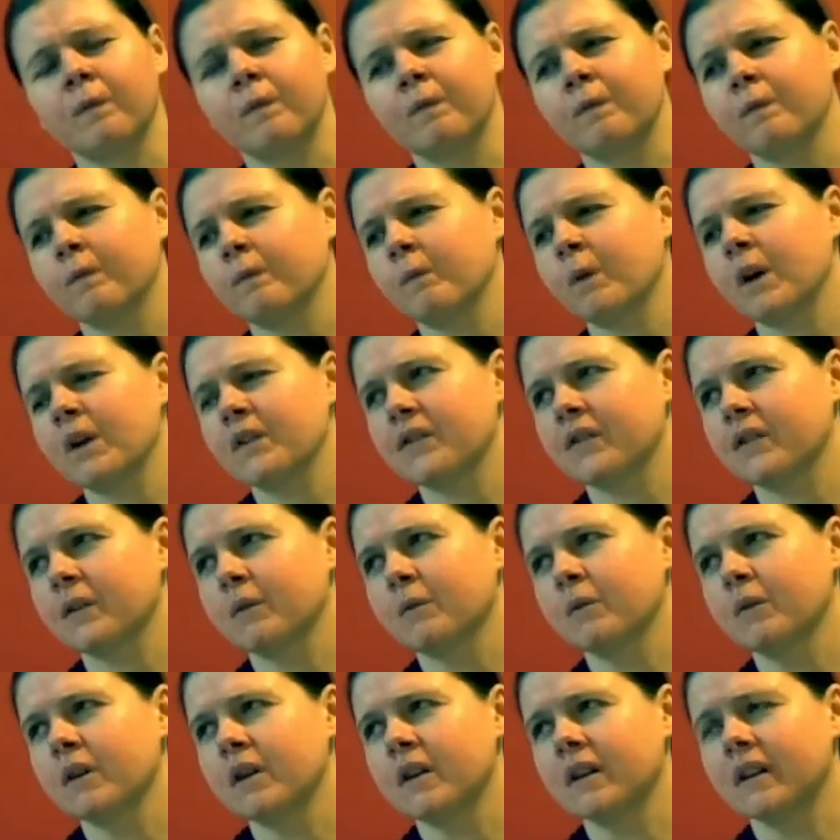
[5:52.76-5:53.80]
what's the
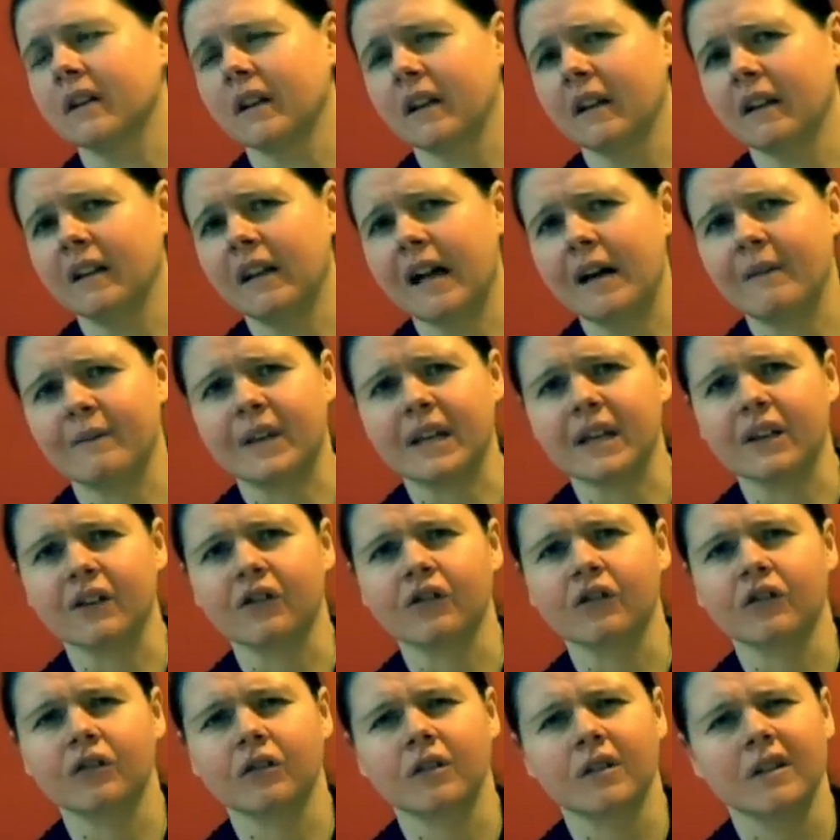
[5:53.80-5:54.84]
word,
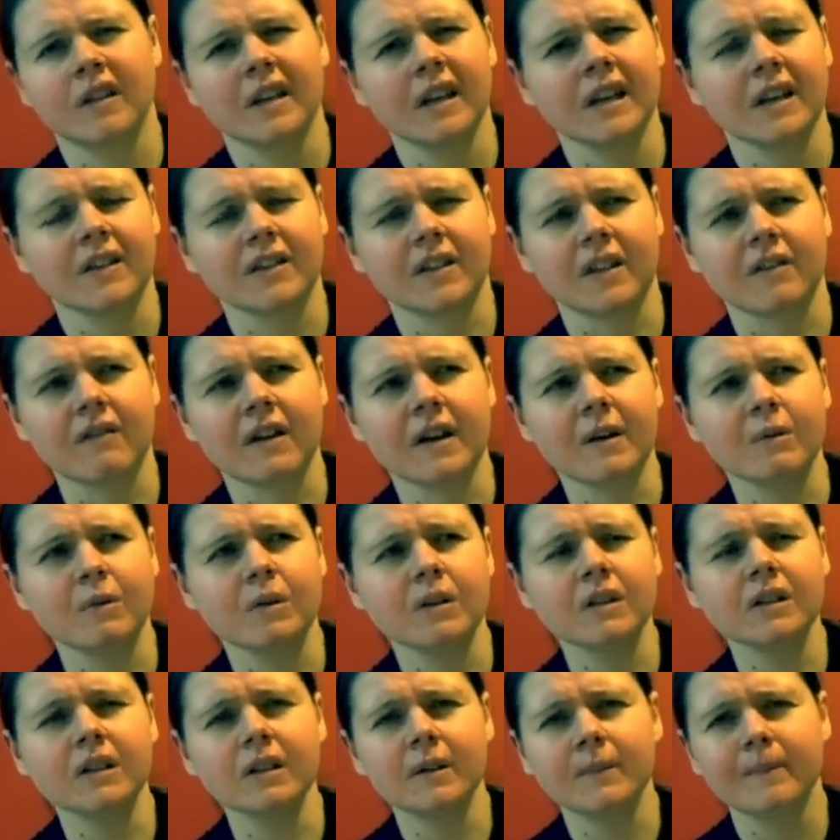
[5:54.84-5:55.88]
lavish, is that the right
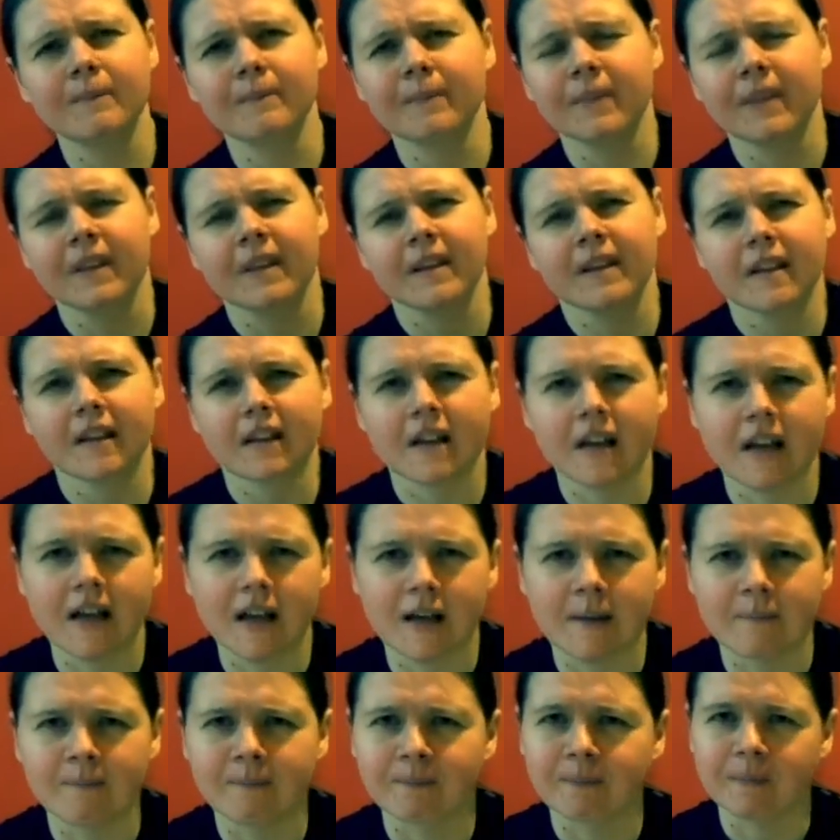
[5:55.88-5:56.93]
word?
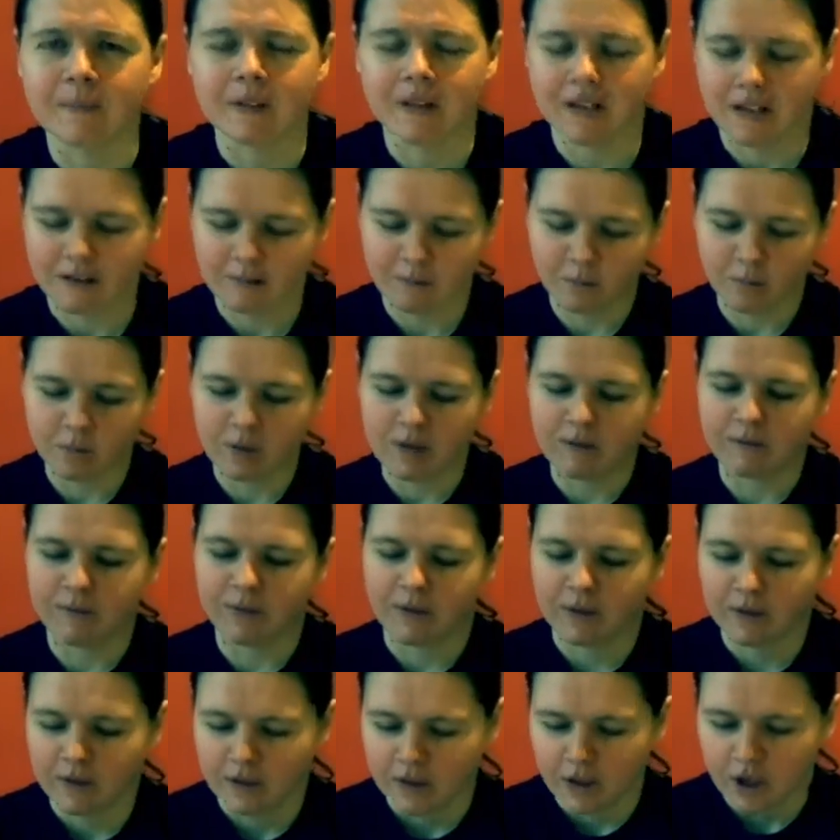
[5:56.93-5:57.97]
Um, with
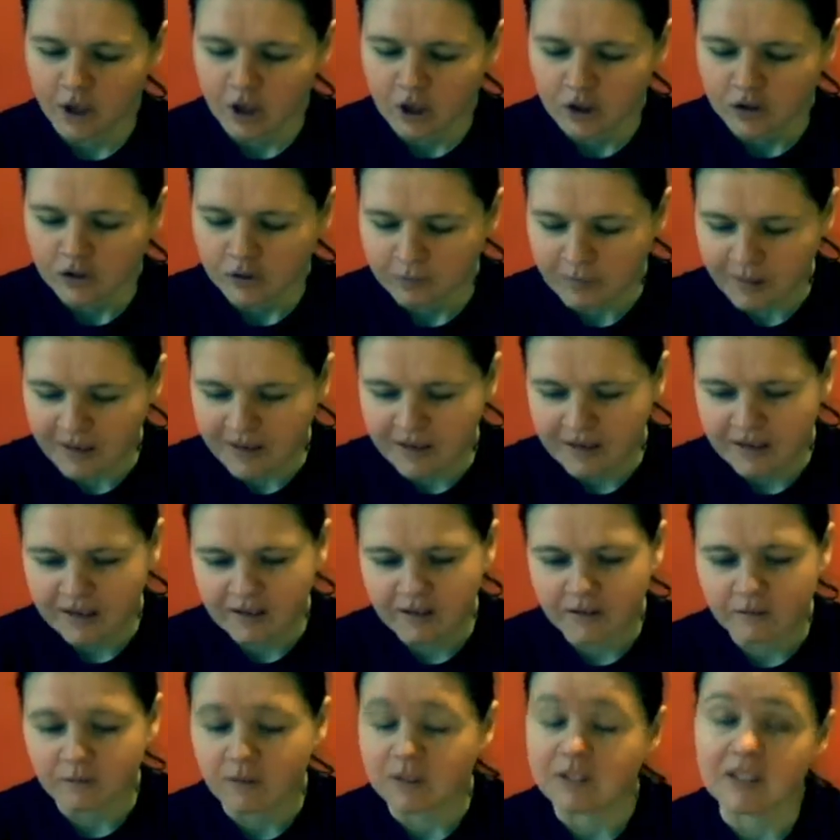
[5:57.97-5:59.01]

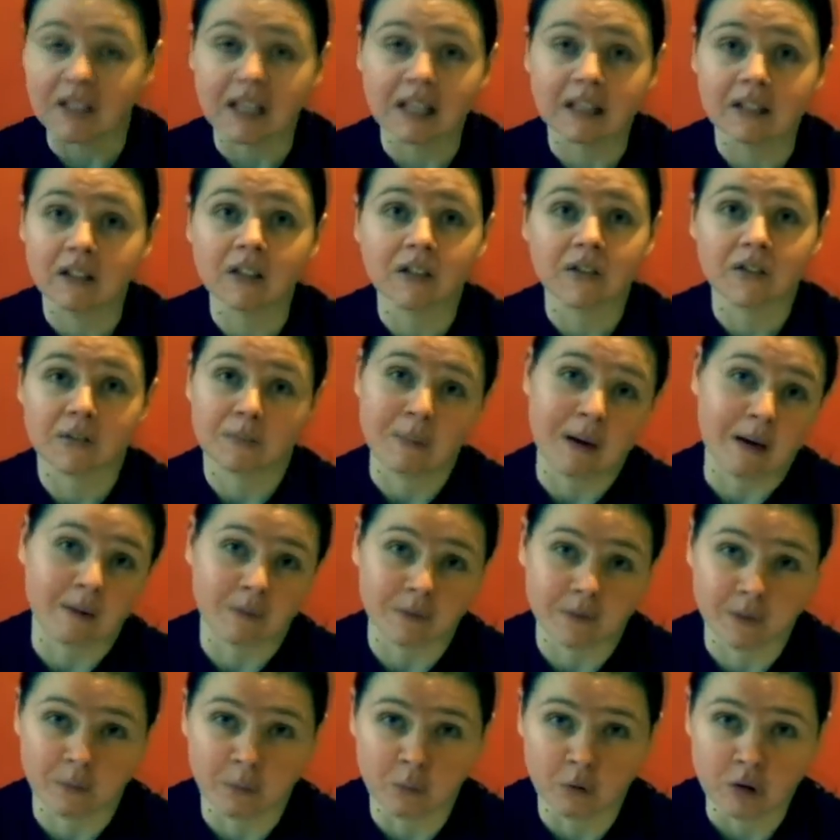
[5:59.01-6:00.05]
spending ridiculous
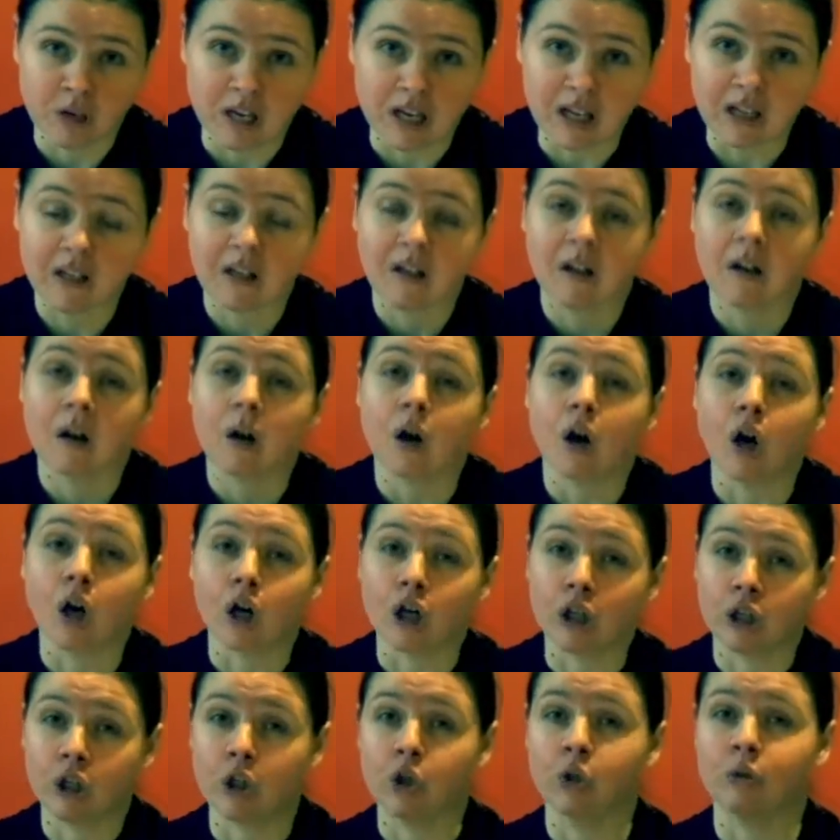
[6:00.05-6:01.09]
amounts of money on
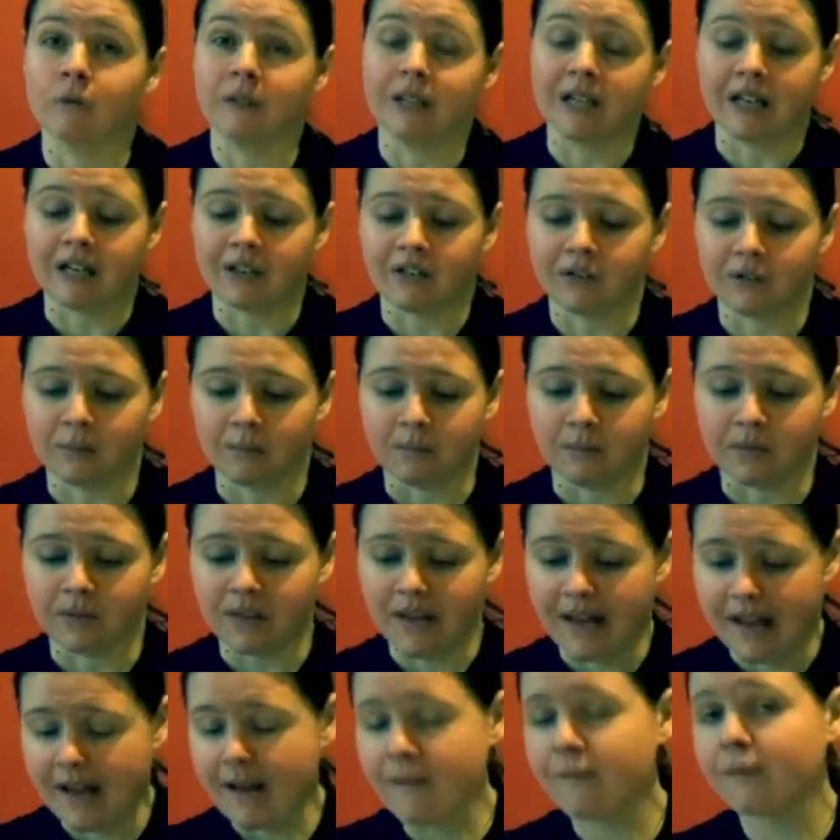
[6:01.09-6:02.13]
clothing items.
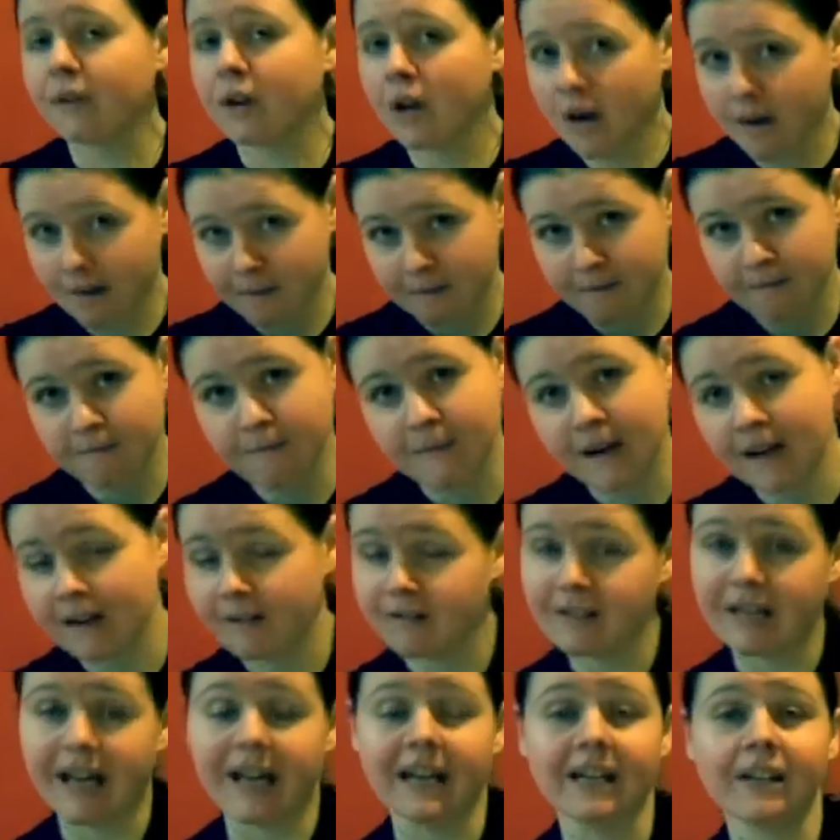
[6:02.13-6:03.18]
I've got my
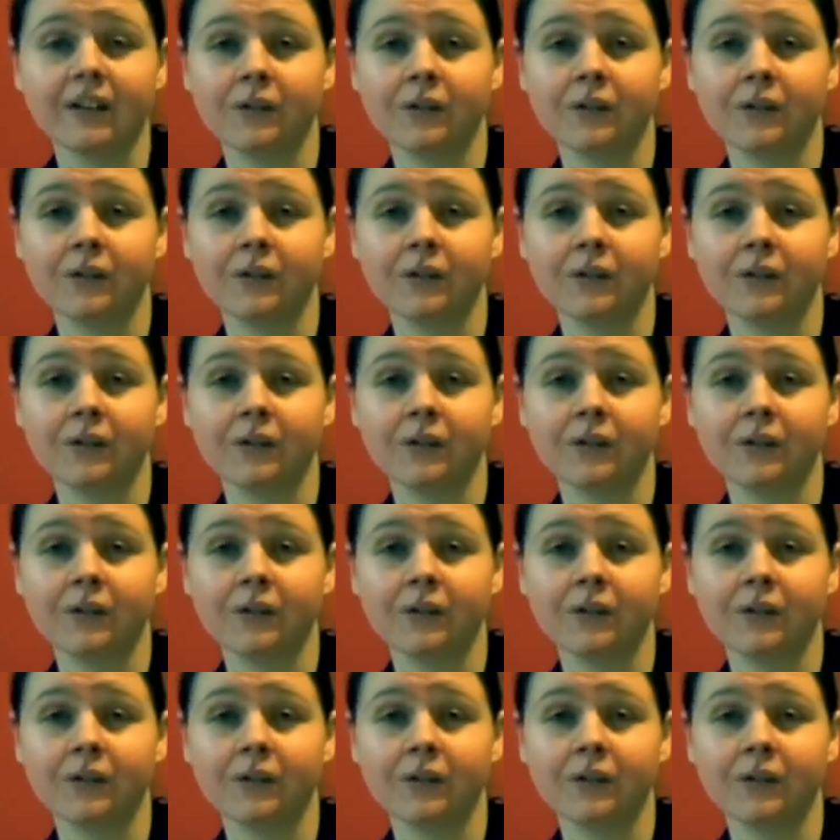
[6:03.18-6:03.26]
nice